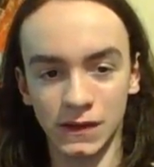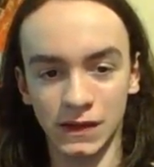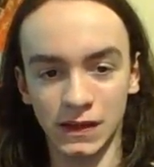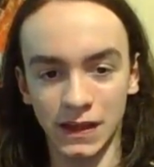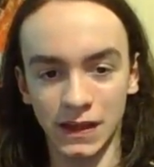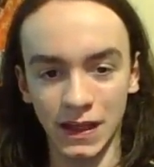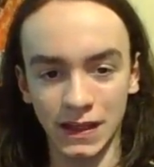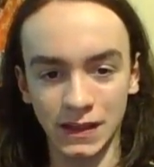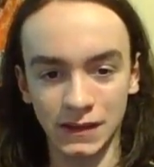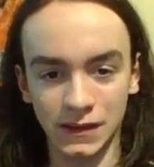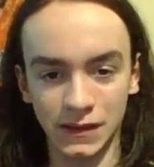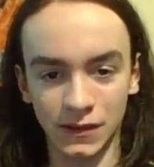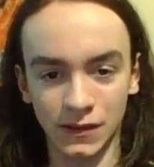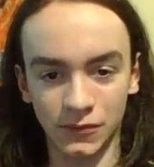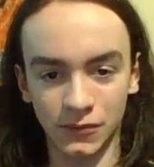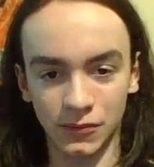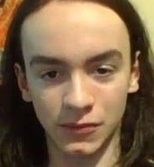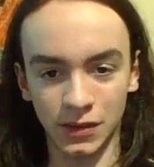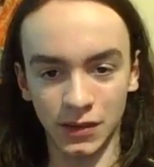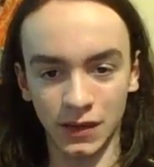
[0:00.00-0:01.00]
date
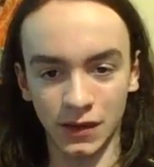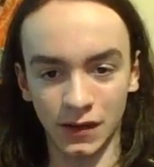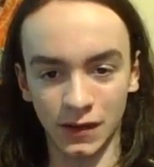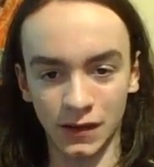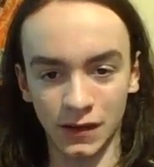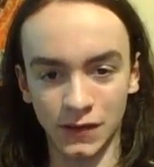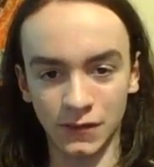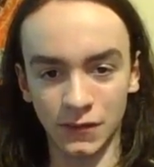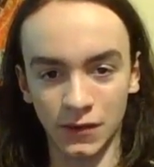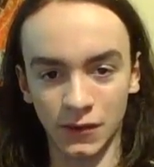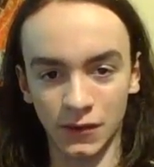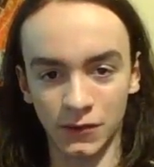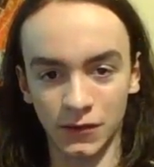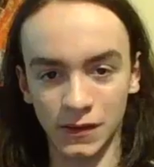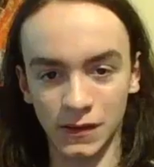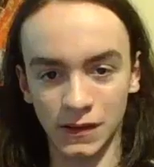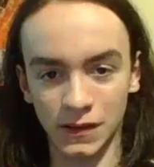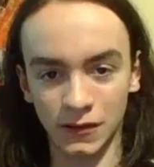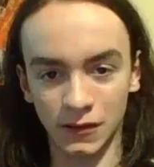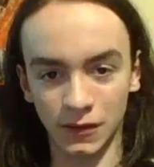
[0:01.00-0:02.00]
someone because of their
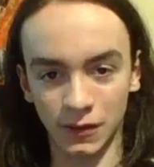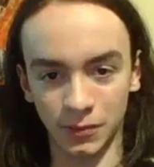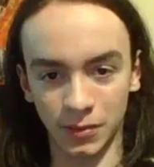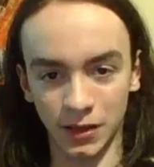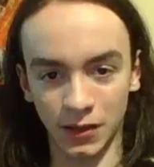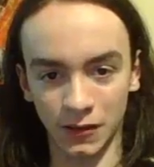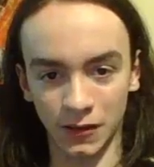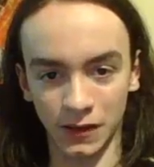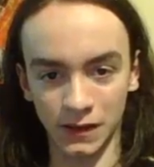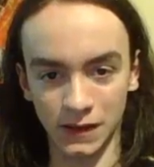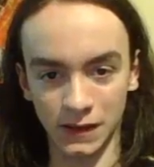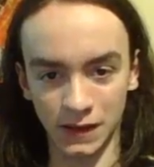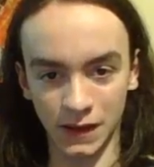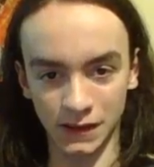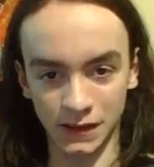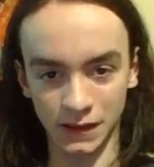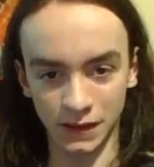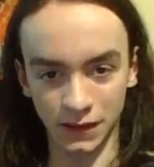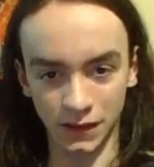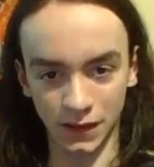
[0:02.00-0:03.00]
physical appearance. That's
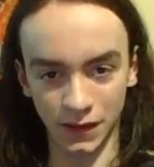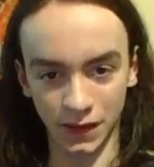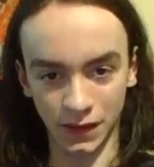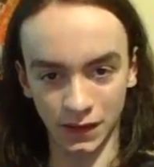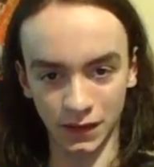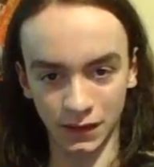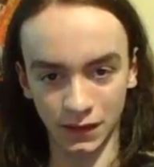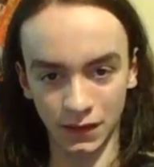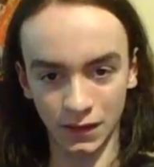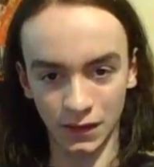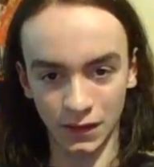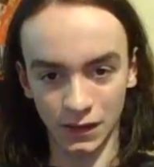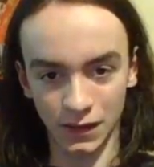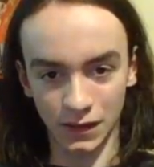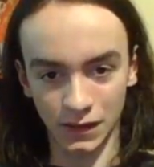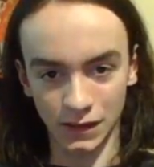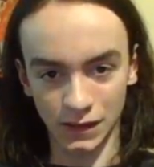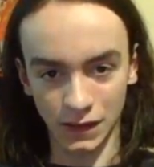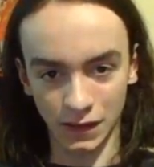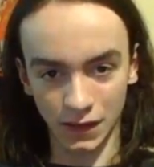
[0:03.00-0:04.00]
the thing.
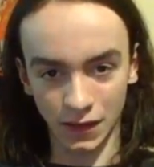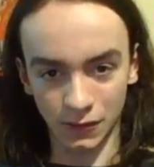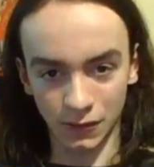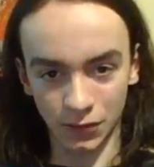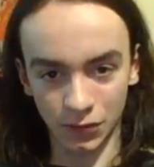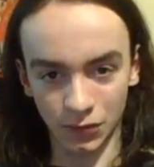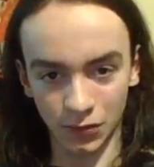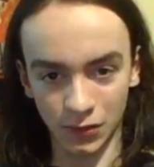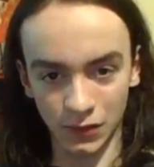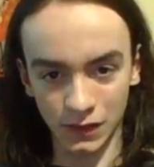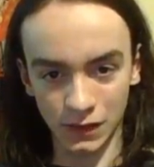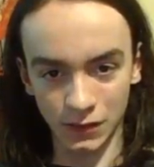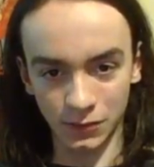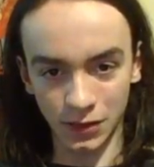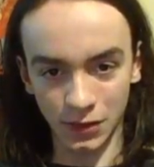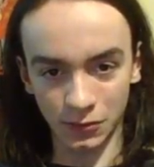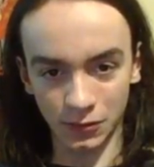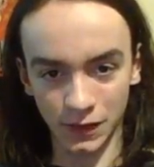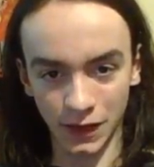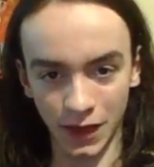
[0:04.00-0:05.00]
is that I would want to be
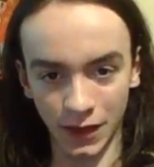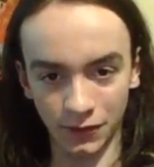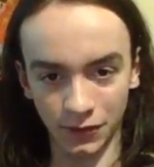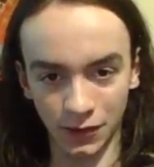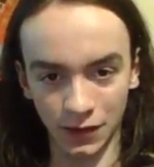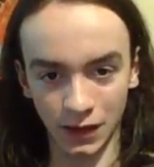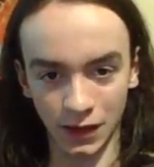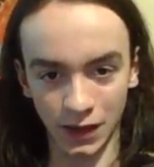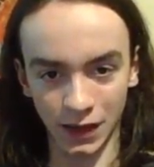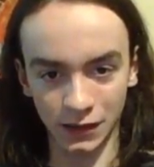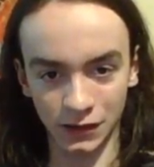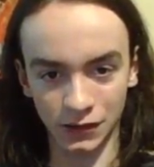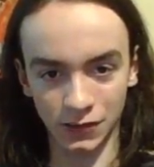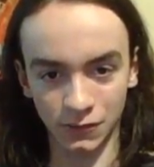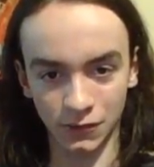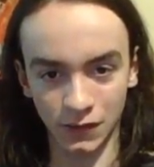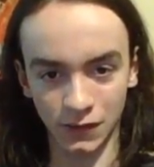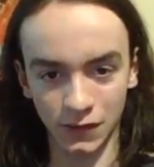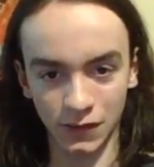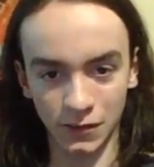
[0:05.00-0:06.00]
able to have a connection
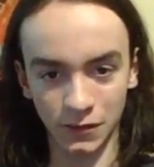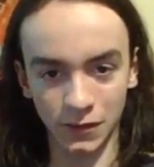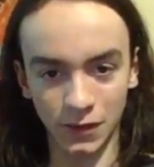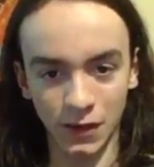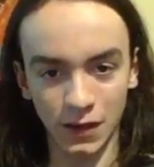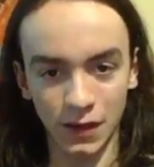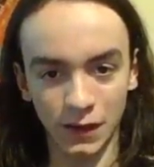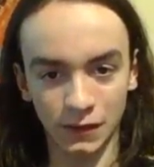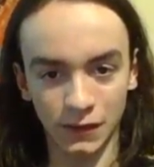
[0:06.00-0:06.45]
with them. The